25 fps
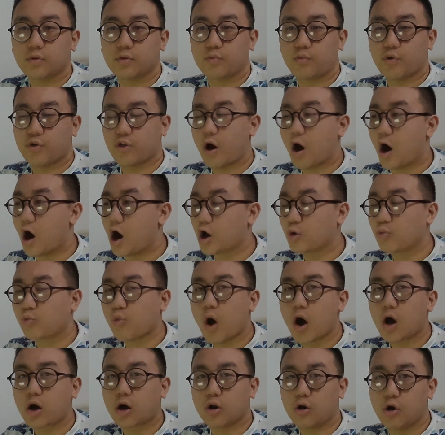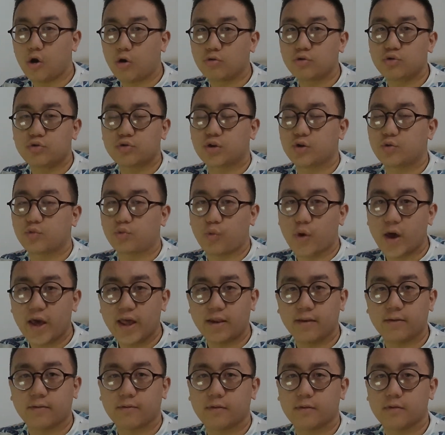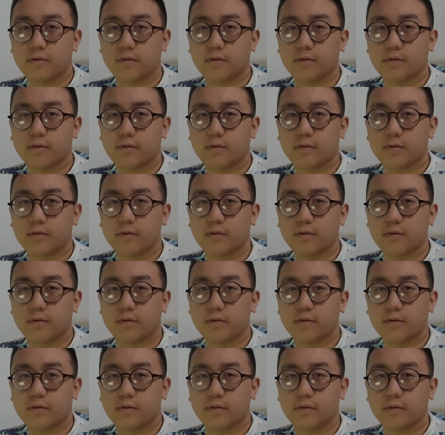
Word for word: With hard work alone you can win.